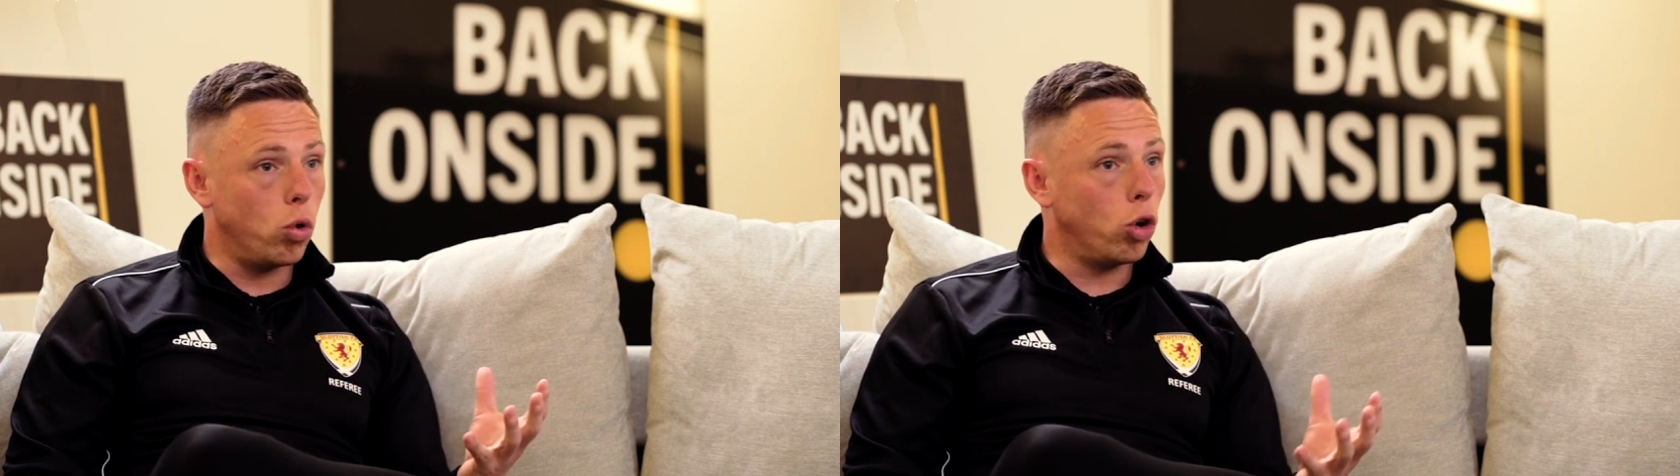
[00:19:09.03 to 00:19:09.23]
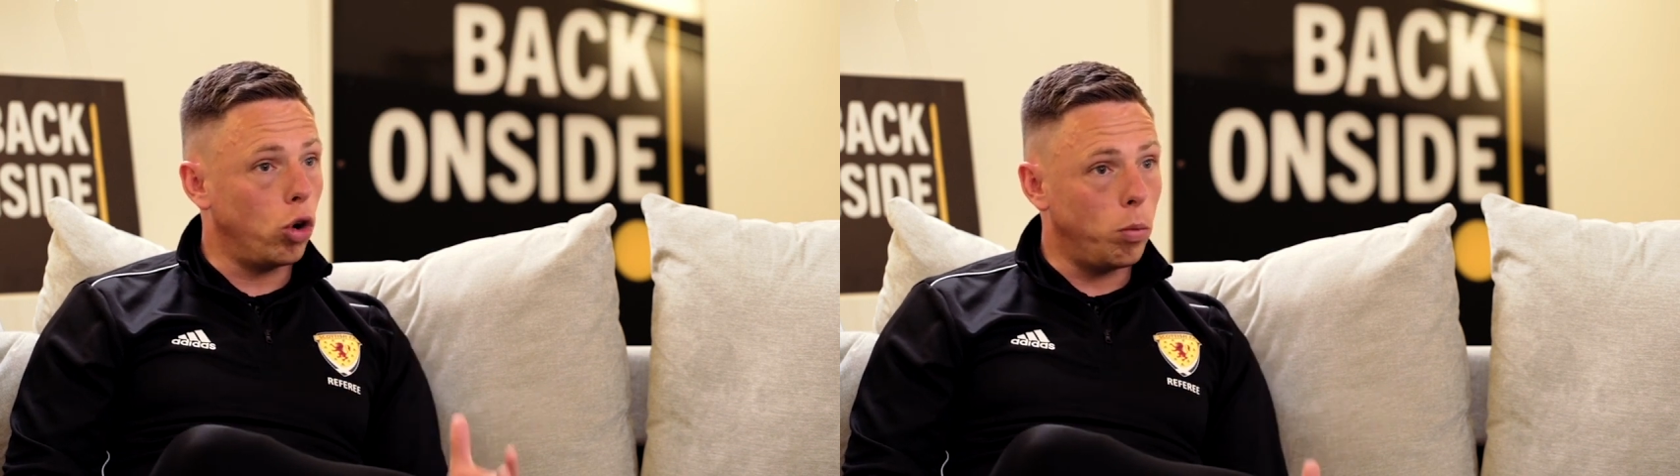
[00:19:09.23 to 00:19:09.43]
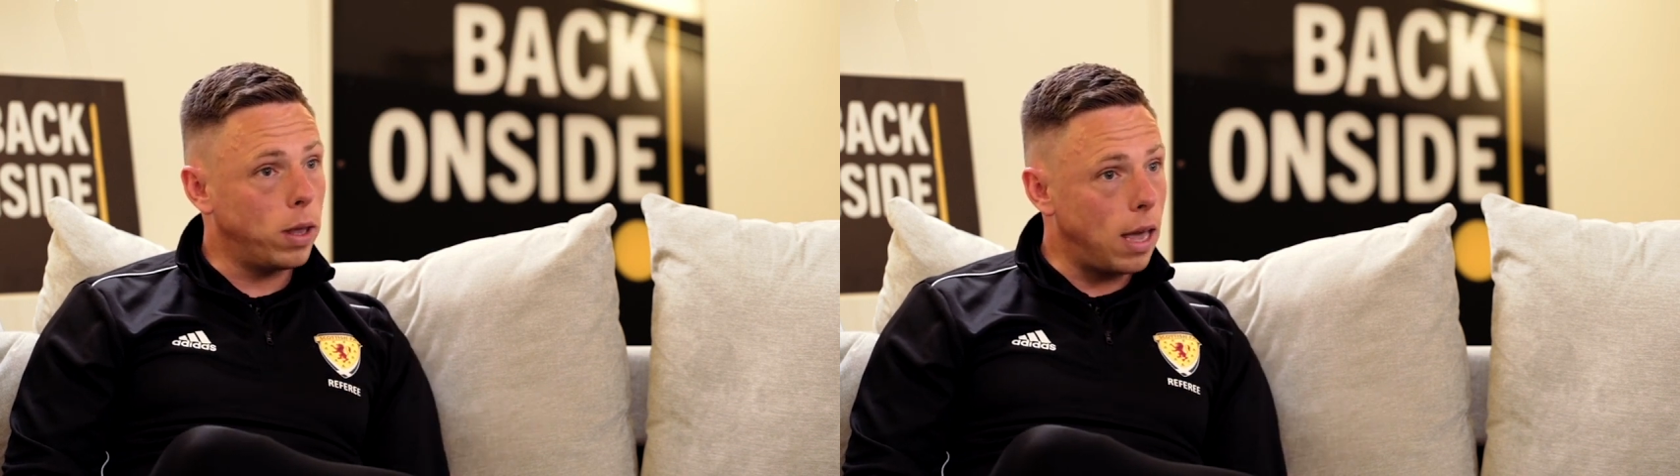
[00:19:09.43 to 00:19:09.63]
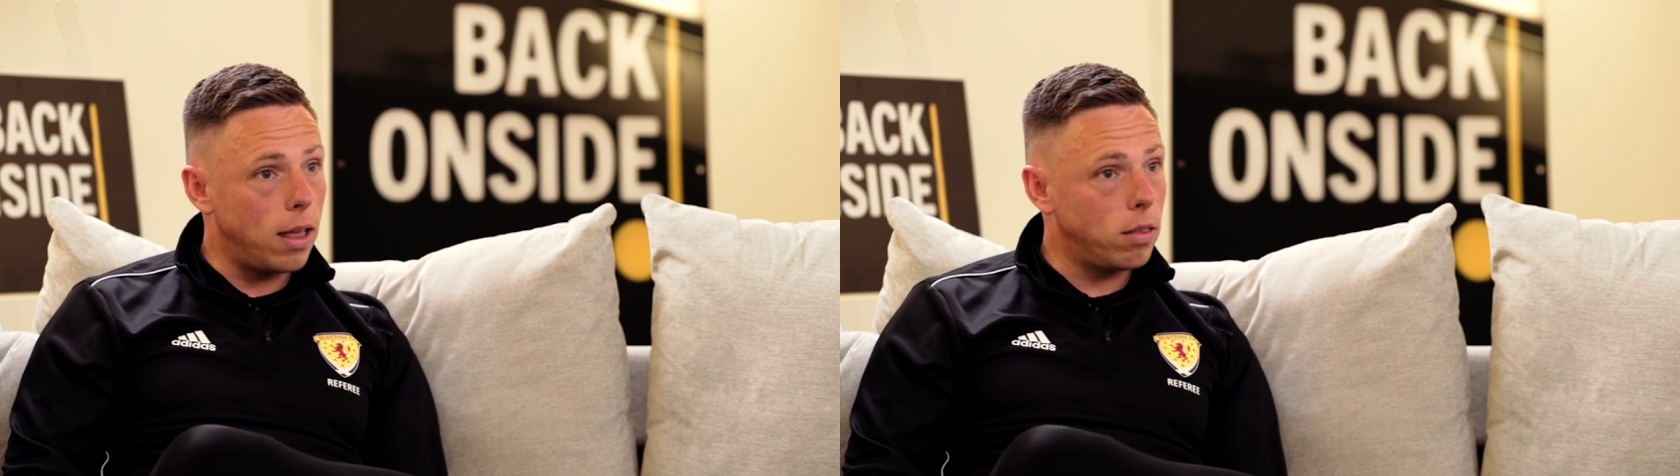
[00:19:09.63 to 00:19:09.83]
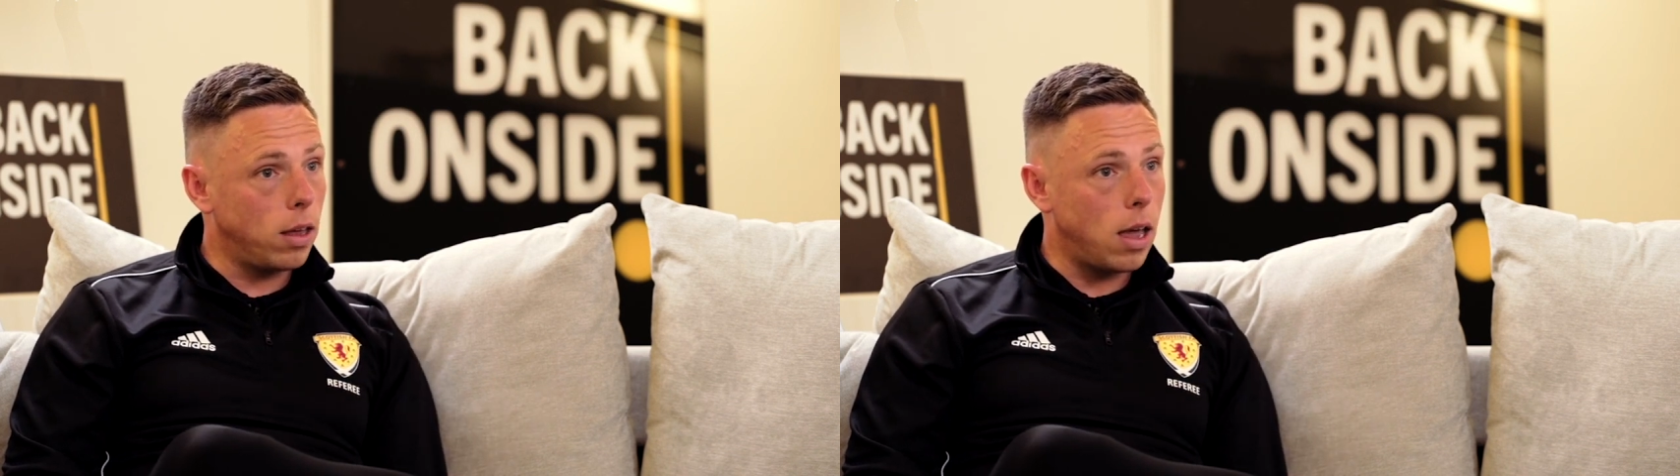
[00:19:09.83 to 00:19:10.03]
group
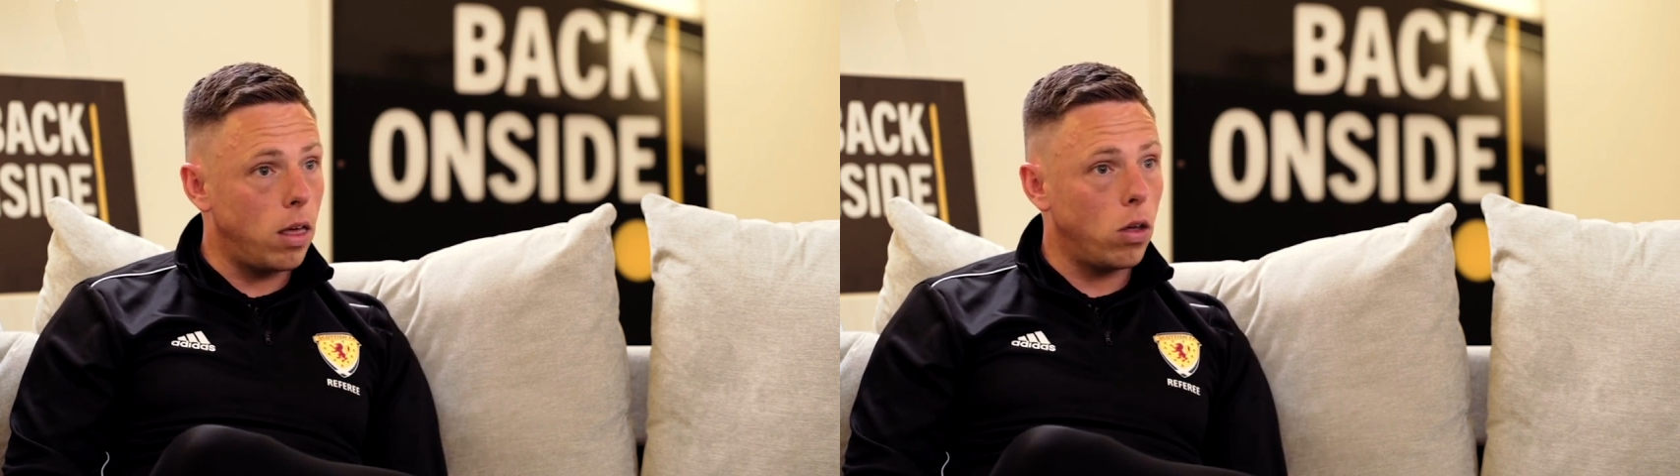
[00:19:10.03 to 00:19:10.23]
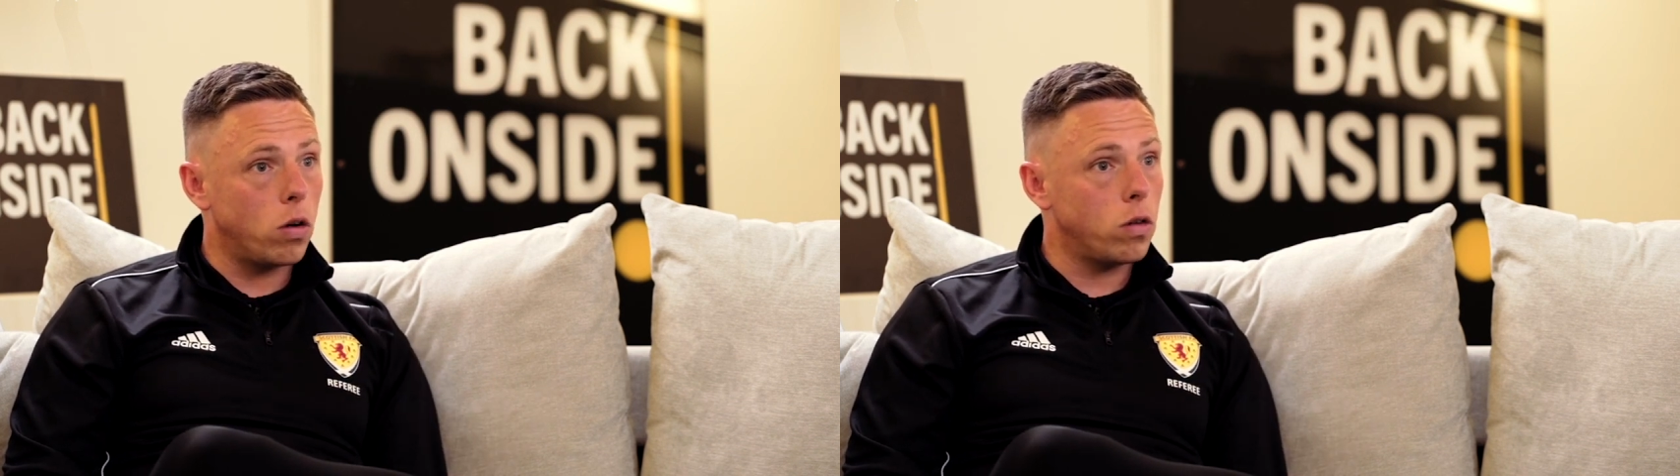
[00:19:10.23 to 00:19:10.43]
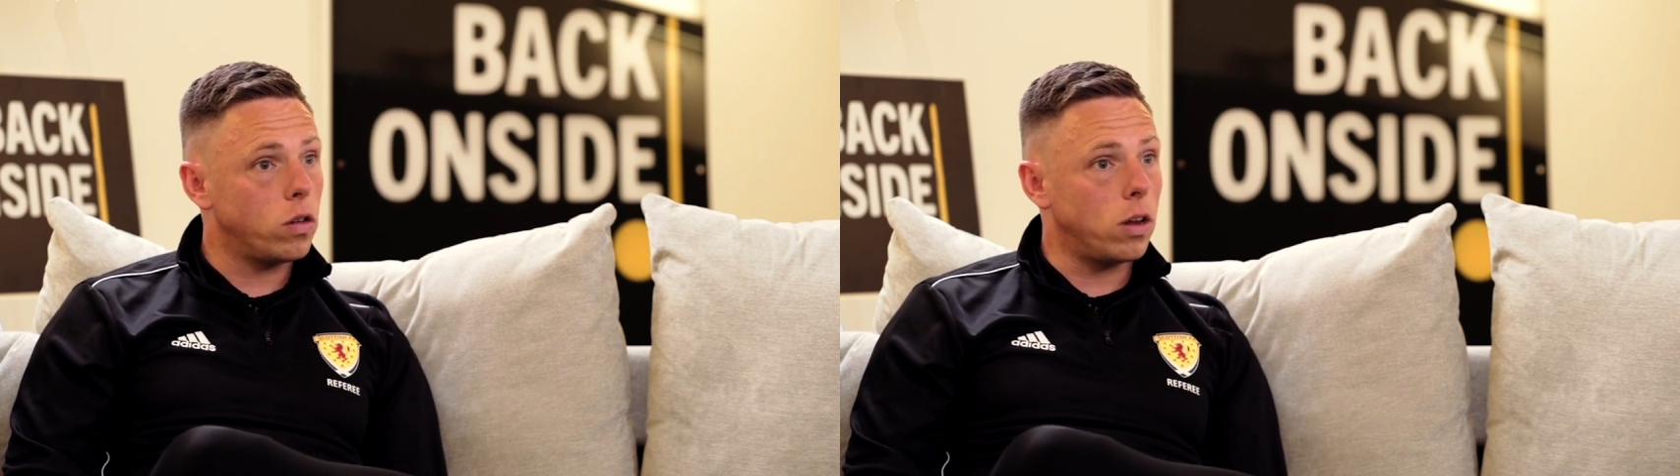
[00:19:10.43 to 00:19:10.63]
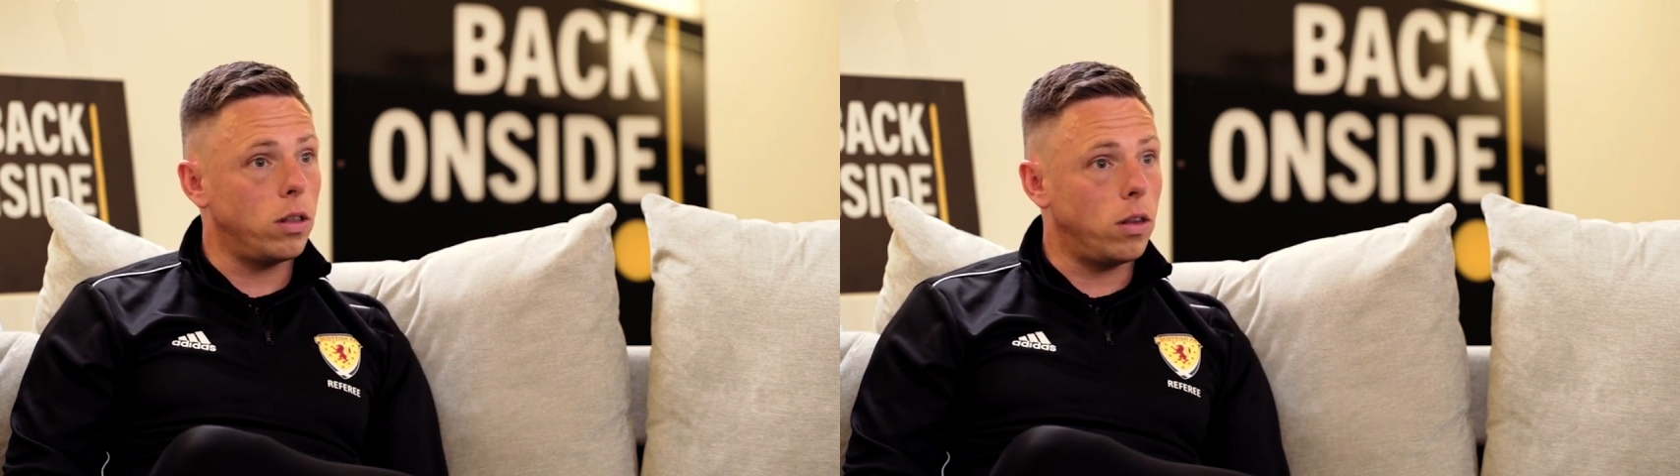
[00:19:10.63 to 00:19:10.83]
get-togethers and